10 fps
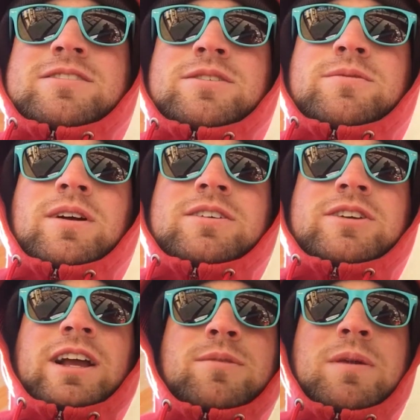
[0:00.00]
we're on
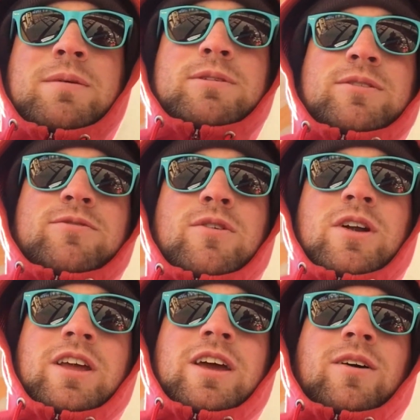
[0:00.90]
track to be able to
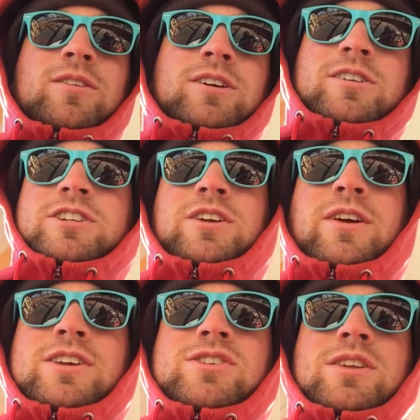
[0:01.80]
afford an older
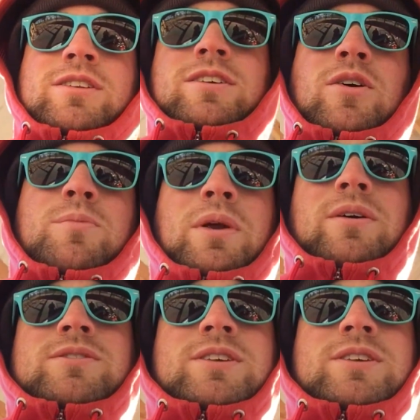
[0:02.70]
generation GoPro,